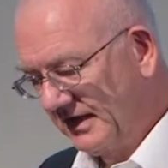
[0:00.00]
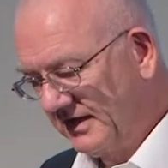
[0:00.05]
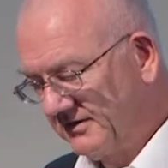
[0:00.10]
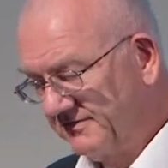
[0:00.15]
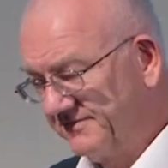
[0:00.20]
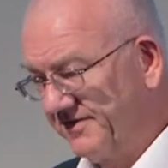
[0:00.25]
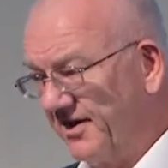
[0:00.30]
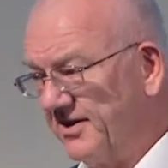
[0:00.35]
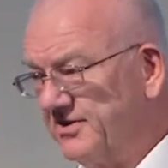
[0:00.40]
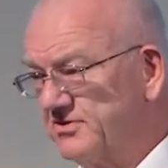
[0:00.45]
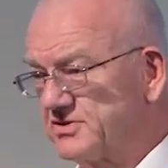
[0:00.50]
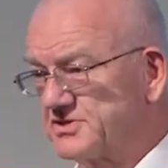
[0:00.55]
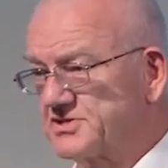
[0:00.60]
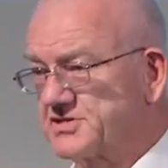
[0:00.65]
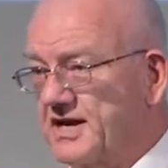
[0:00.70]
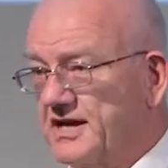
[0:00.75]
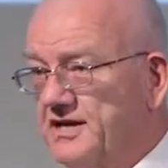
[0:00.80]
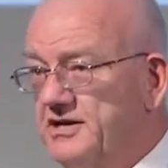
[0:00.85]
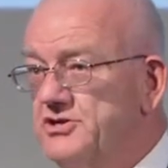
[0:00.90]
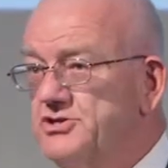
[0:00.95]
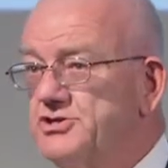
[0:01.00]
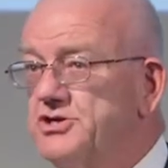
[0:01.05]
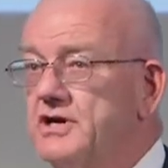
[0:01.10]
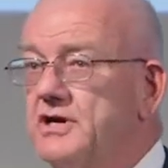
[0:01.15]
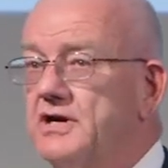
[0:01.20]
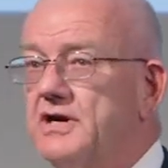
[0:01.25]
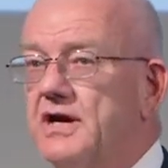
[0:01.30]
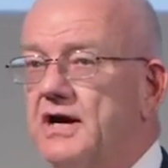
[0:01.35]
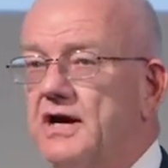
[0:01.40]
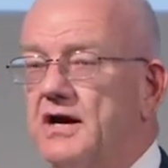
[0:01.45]
Final stage
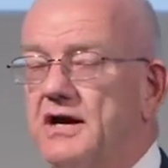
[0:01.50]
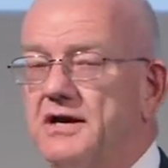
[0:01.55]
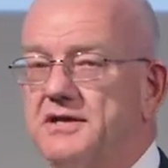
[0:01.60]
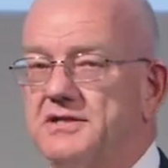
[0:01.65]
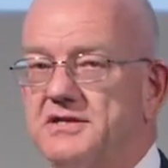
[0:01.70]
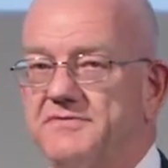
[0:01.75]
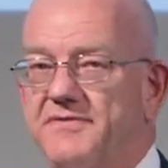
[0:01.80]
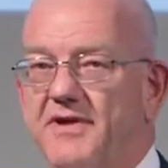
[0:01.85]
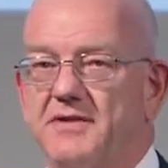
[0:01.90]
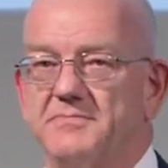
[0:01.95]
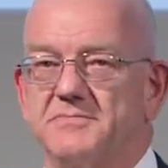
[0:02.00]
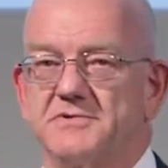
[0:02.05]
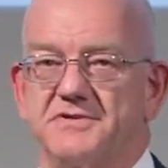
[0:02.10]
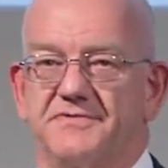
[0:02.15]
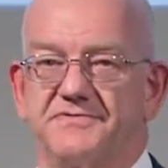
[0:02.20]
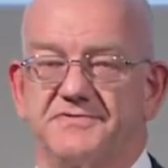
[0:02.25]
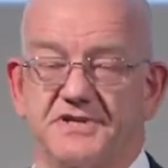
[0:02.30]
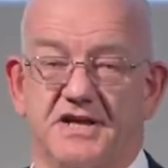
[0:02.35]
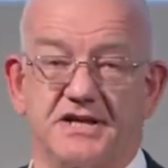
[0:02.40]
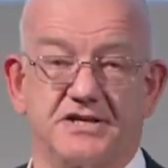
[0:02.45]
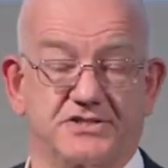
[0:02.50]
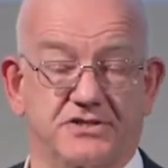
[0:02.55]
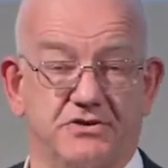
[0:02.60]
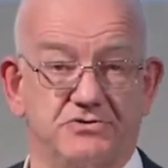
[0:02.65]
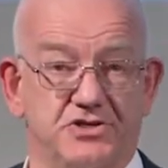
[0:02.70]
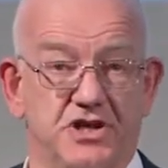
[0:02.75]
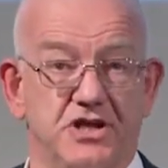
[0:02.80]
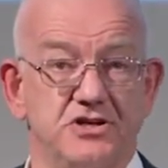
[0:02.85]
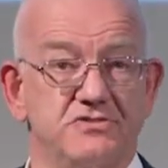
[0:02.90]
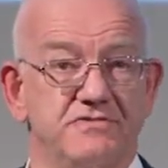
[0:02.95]
in the development of, say,
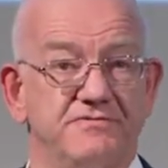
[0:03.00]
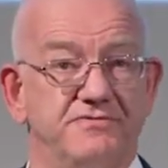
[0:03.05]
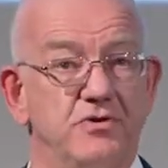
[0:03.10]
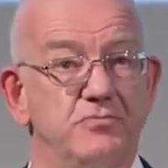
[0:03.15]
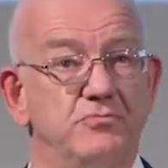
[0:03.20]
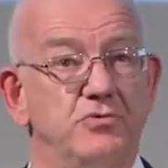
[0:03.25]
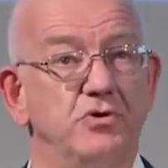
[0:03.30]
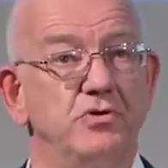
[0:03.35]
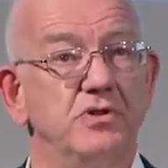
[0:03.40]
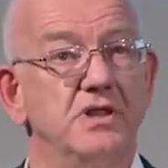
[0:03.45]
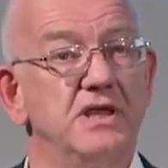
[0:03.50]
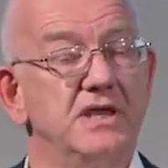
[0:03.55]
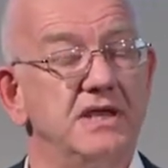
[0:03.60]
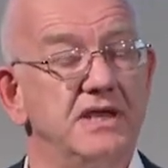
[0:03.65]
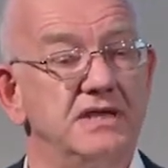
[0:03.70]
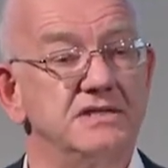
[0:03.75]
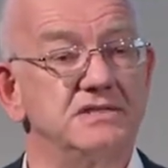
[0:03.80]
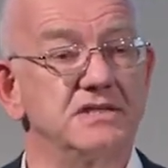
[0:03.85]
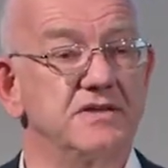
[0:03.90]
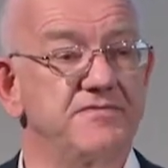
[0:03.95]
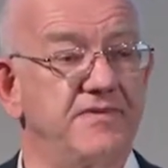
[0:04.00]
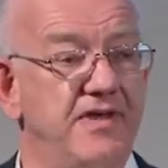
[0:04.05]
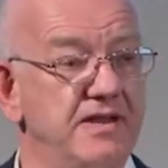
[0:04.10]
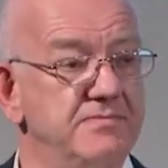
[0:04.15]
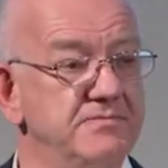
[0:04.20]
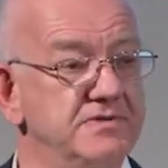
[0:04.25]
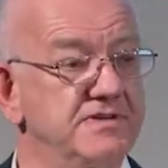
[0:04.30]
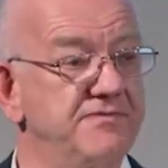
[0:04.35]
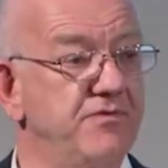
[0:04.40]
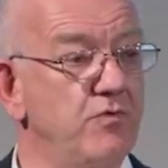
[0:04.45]
association football is the
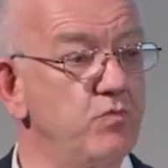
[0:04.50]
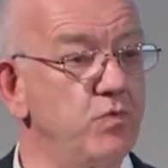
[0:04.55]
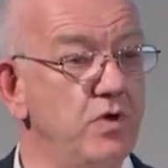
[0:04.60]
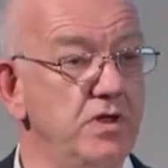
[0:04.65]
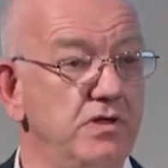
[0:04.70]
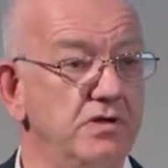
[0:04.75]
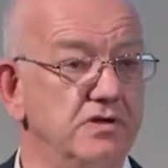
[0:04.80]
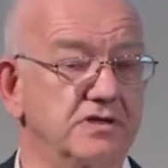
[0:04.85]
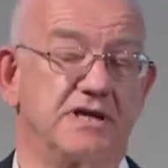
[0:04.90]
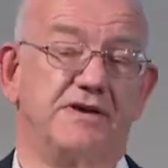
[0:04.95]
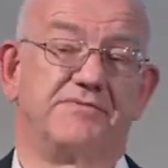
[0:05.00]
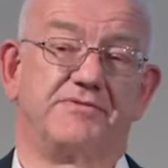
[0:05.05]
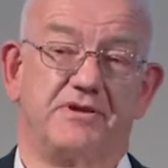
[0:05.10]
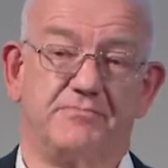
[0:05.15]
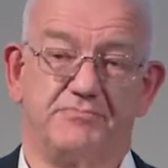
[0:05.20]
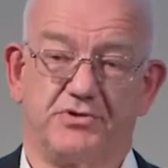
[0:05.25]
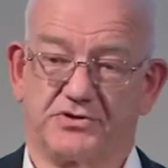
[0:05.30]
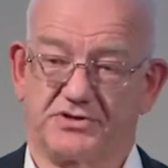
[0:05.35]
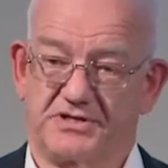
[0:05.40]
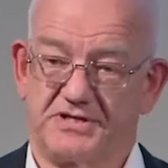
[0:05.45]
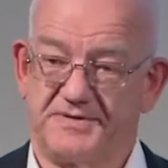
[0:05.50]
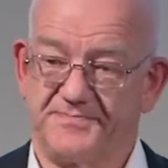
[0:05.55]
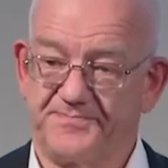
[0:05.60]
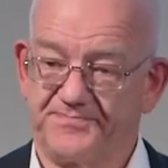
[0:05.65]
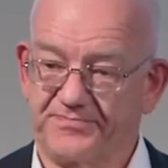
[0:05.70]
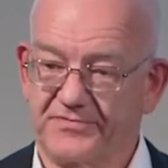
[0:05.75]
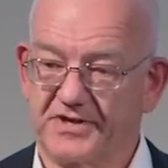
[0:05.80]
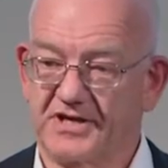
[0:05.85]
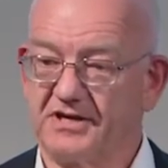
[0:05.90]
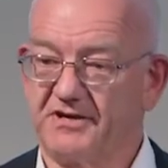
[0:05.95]
development of a world governing body,
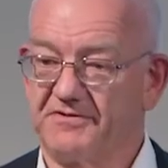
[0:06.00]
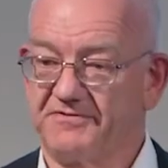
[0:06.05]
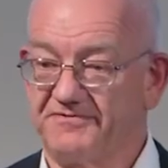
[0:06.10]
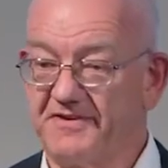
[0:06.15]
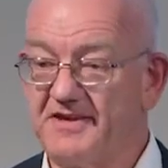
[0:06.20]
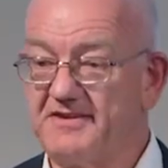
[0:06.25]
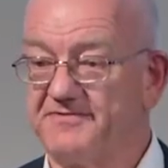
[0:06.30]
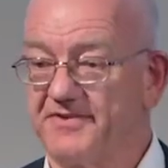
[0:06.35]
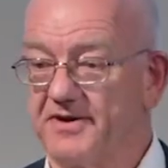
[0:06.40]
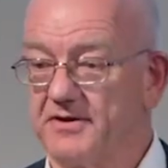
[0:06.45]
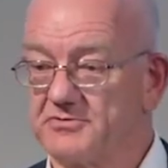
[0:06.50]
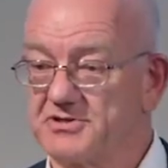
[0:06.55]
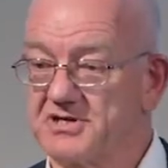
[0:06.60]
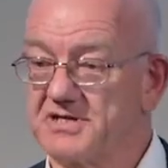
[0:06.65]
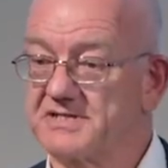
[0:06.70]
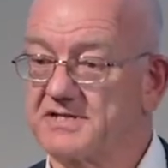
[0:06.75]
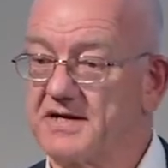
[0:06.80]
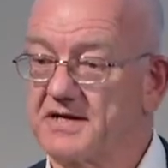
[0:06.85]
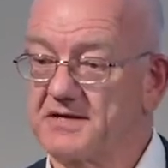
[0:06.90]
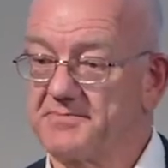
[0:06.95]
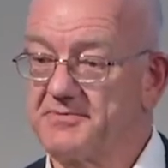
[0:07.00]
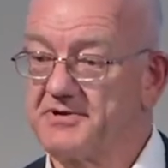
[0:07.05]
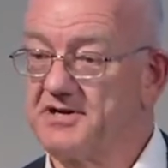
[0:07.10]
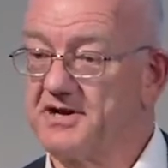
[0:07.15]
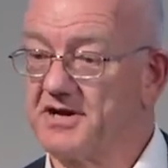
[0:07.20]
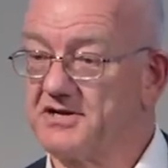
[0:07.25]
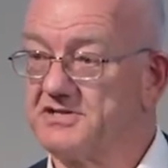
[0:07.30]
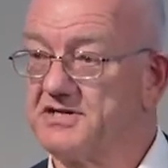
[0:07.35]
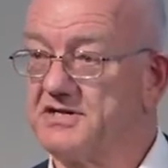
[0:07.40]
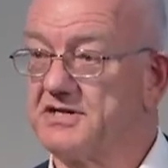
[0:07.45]
FIFA, which is set up in
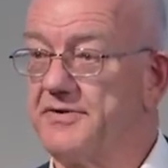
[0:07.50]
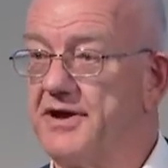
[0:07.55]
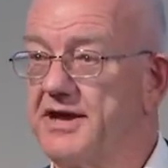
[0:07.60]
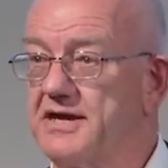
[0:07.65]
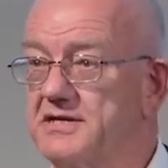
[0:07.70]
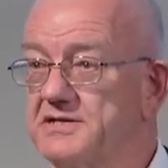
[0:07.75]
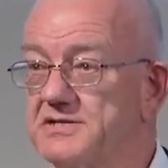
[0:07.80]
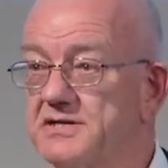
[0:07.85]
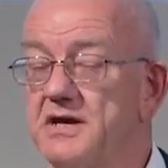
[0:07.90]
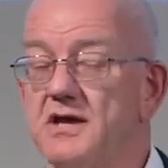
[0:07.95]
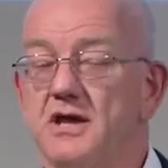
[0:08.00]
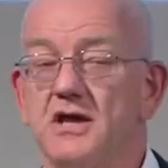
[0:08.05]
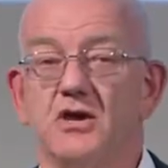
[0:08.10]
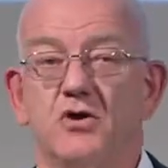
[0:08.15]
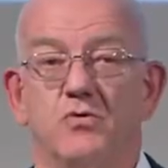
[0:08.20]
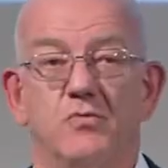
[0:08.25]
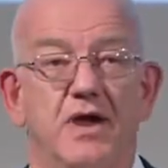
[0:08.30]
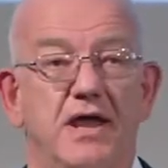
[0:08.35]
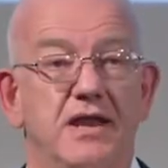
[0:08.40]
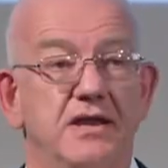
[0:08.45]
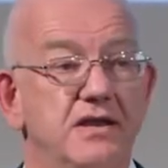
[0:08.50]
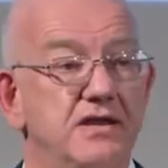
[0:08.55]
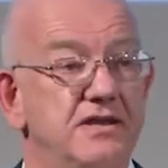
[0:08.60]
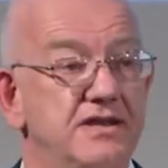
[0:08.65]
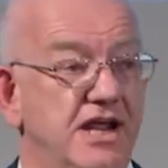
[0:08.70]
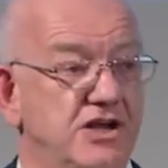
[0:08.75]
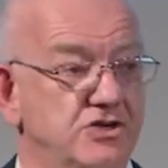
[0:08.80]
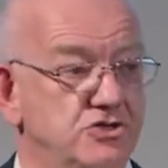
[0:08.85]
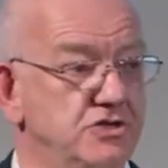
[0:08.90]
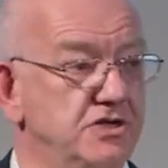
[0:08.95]
1908, when
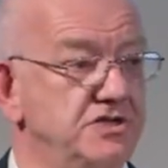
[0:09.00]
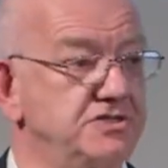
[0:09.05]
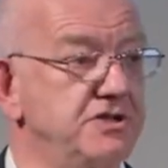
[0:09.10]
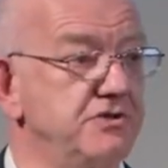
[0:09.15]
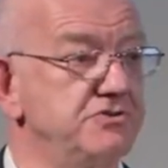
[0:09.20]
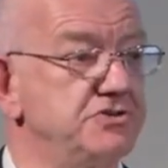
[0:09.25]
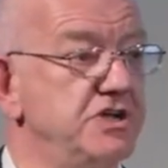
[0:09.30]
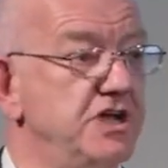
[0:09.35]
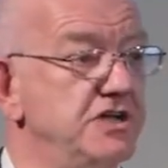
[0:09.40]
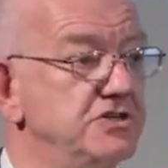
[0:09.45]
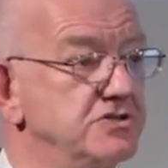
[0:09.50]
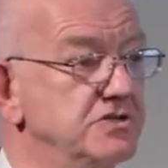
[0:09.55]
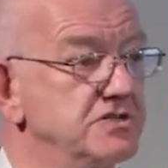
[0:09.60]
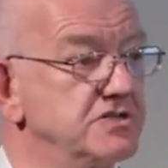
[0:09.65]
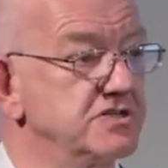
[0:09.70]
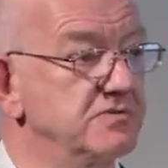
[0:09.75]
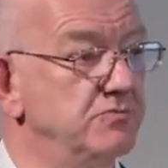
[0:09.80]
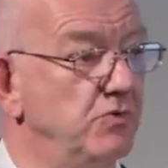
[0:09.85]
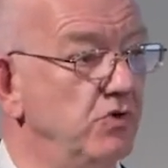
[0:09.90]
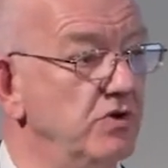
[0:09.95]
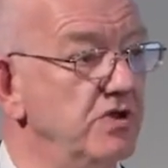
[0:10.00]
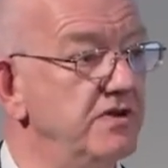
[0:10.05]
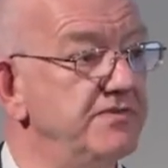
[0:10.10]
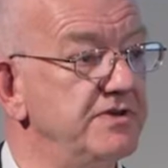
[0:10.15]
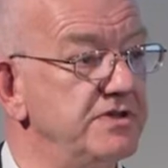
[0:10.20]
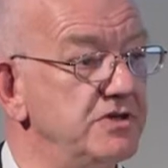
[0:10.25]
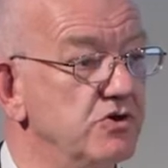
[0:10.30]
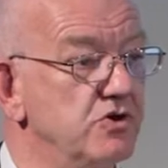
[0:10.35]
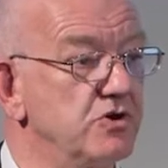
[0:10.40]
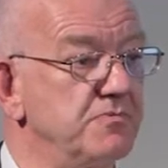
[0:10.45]
national associations from all over
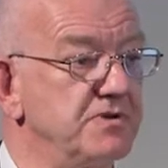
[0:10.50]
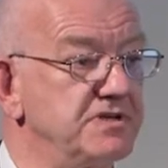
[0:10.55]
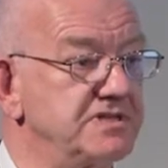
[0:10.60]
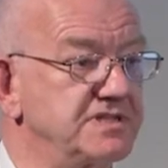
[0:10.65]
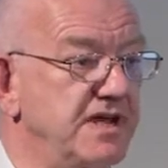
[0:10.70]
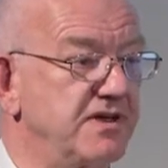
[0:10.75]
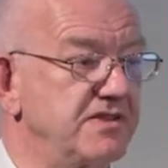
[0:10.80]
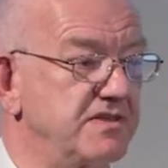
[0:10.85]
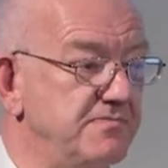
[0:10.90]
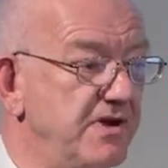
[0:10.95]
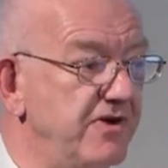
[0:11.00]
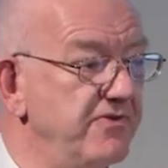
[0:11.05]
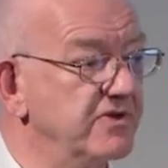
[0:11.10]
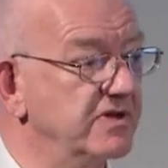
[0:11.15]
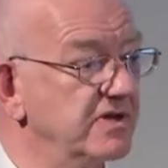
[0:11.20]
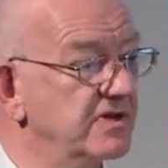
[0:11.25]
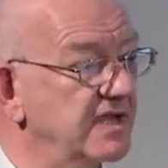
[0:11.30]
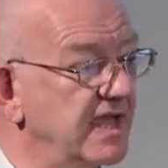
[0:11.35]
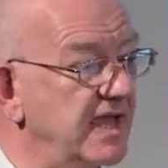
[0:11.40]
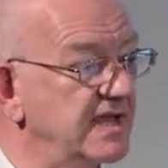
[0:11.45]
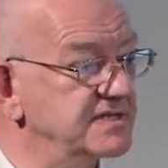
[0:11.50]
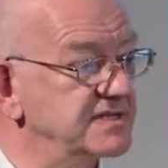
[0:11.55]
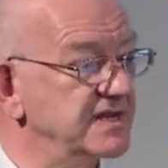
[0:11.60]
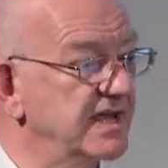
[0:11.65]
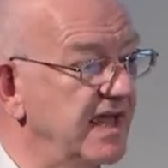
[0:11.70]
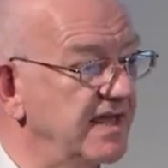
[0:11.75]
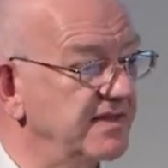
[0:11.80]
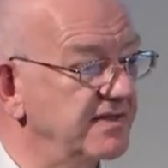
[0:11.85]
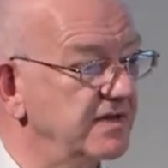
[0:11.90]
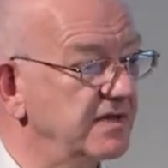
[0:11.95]
Europe and South America get
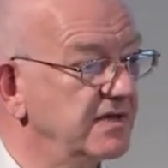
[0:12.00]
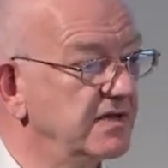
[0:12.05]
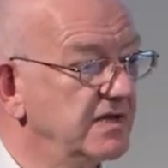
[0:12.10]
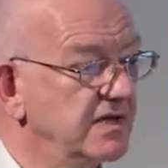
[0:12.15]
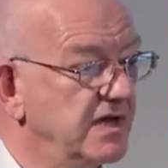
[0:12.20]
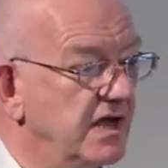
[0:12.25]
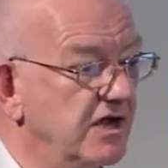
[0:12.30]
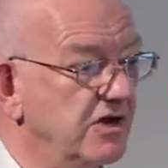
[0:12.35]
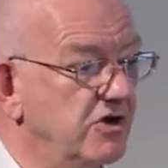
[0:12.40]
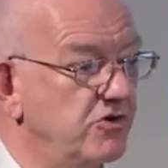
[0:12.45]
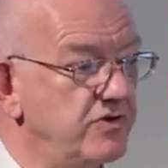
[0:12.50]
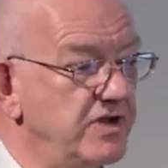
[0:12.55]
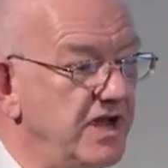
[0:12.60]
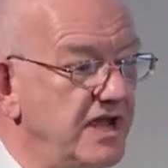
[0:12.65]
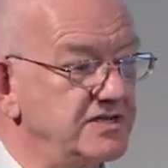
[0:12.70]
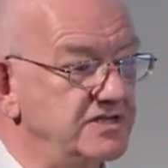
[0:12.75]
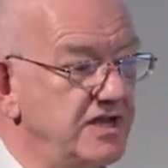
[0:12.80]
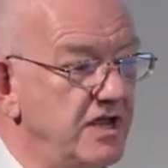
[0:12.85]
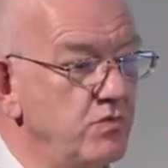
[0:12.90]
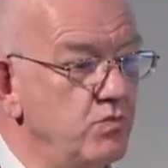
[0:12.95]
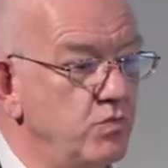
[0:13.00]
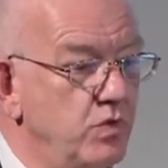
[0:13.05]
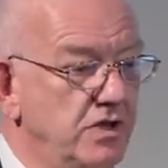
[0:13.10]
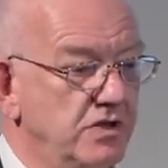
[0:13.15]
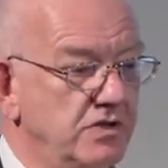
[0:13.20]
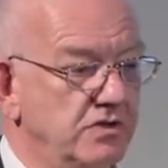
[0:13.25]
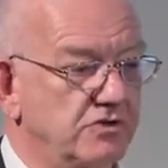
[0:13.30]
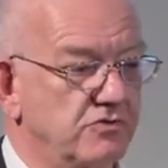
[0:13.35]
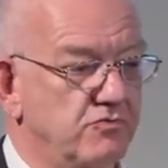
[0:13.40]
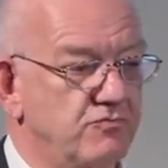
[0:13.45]
together and create a
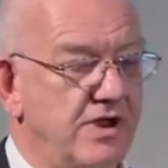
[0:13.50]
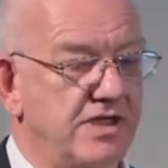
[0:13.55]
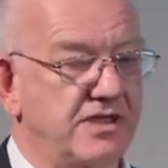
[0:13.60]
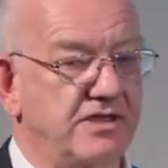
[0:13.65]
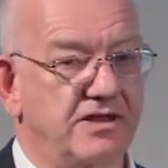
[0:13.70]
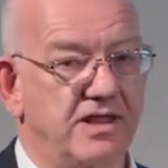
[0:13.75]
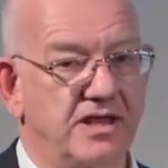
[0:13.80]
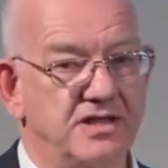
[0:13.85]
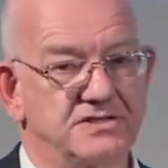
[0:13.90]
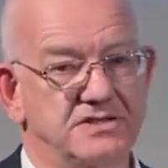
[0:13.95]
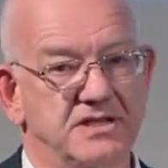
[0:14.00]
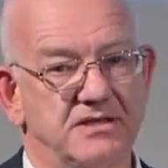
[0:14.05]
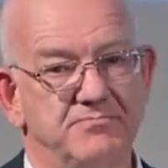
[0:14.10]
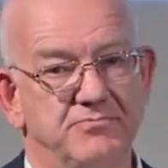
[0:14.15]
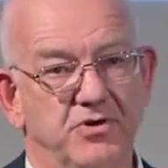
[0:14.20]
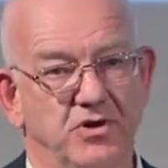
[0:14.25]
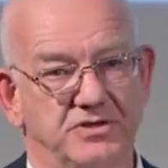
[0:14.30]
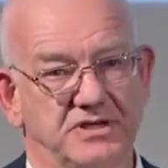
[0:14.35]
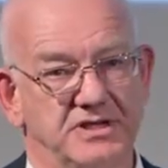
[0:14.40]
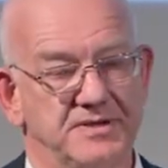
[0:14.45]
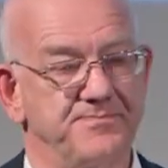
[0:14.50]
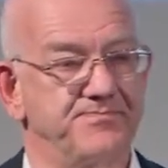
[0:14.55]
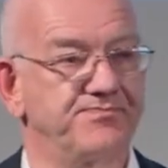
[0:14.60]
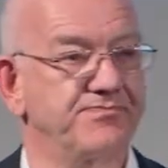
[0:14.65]
world regulating body.